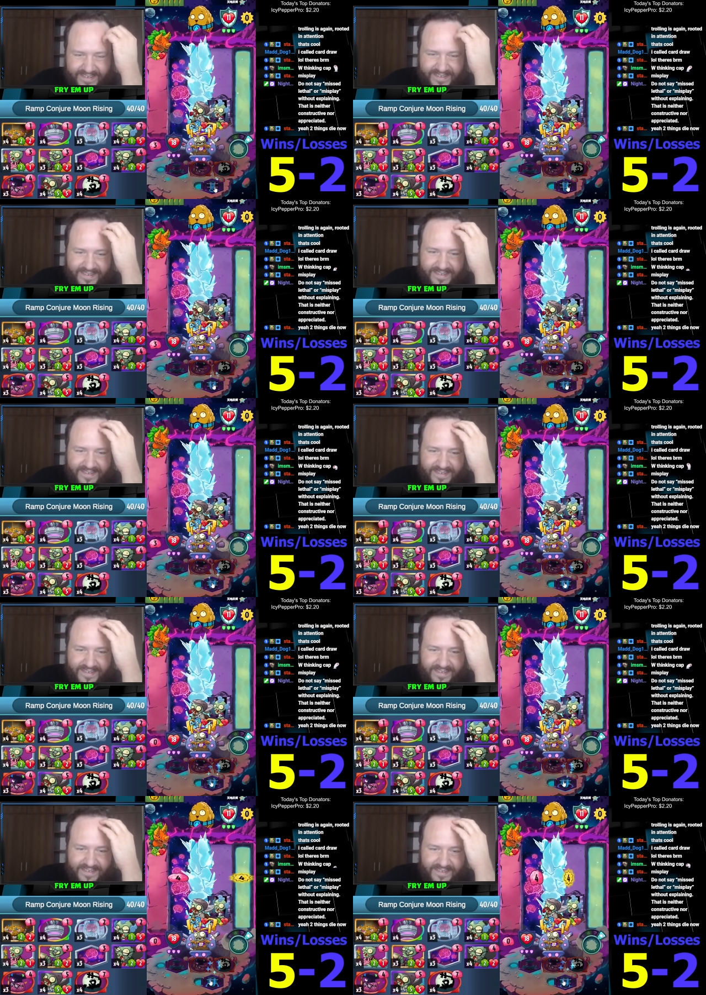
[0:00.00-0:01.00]

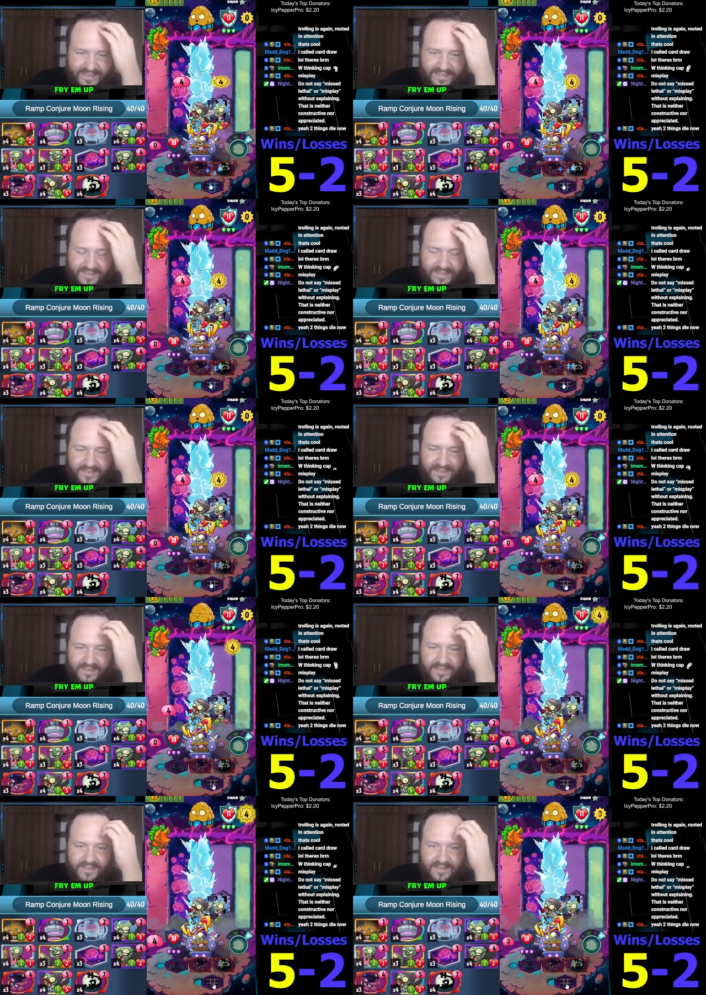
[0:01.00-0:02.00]

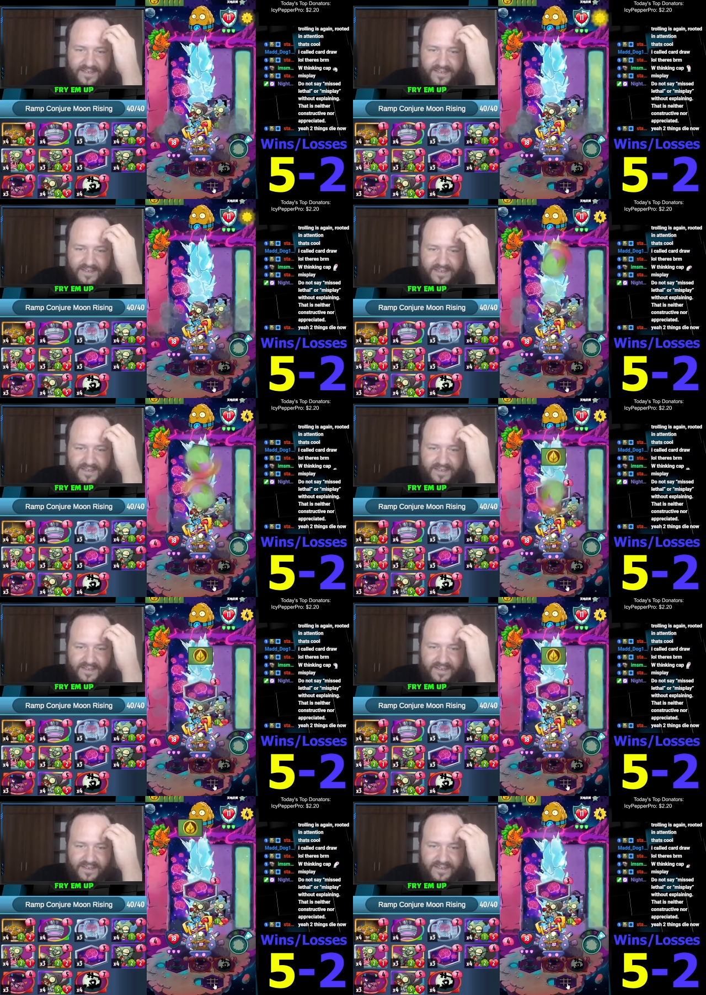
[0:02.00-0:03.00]

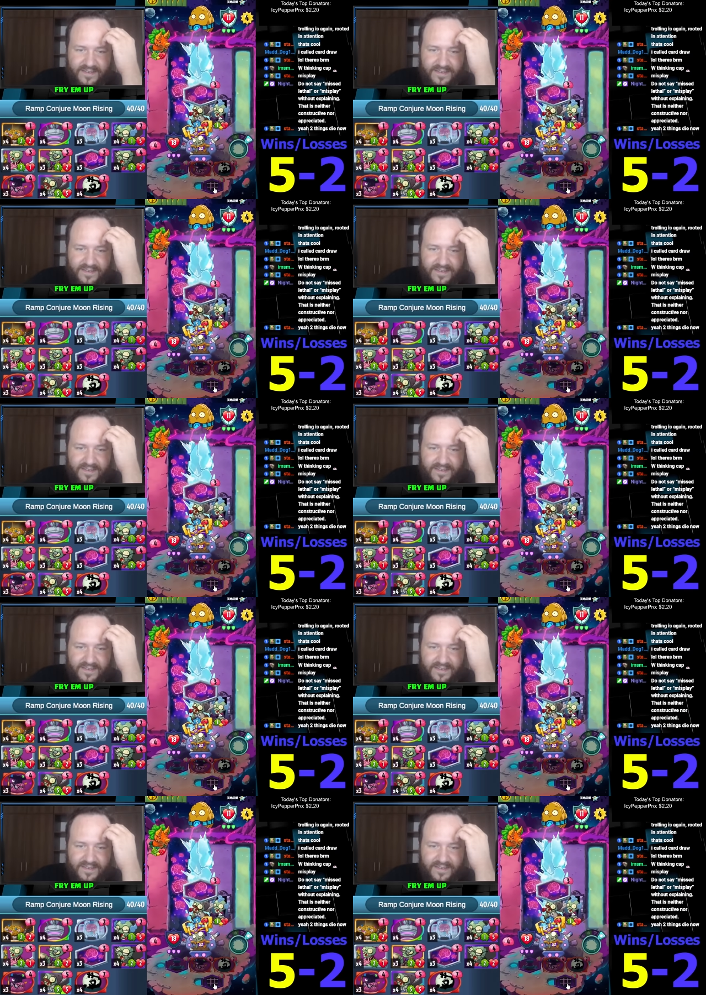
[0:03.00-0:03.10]
No one is speaking in this clip.